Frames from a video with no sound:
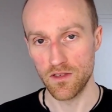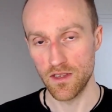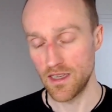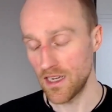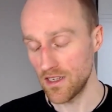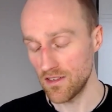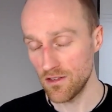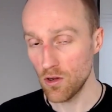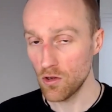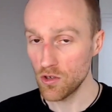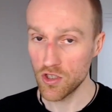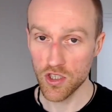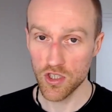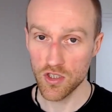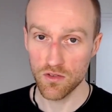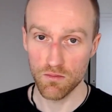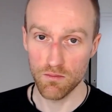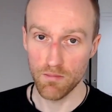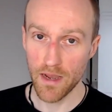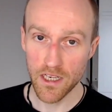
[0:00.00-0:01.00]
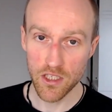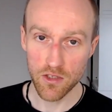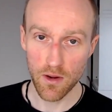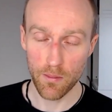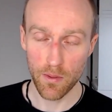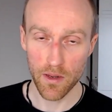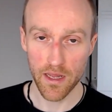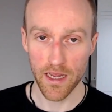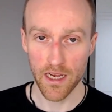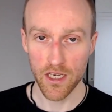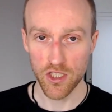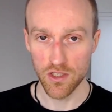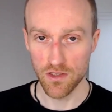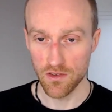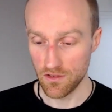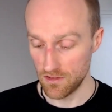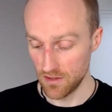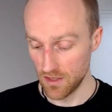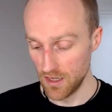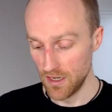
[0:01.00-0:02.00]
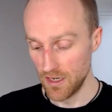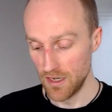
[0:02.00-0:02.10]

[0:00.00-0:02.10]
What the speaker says: and that's not just major applications.